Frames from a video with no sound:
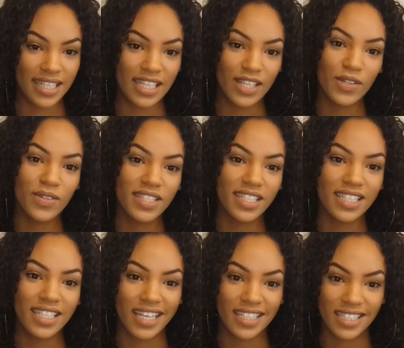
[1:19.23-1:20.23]
In Houston,
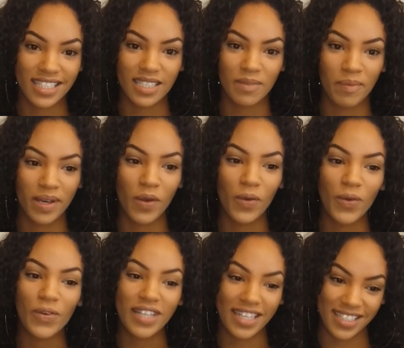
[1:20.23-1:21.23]
Texas. Big
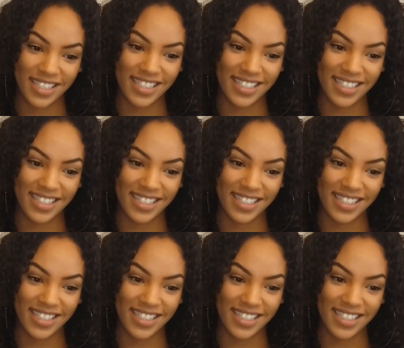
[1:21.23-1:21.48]
old Texas.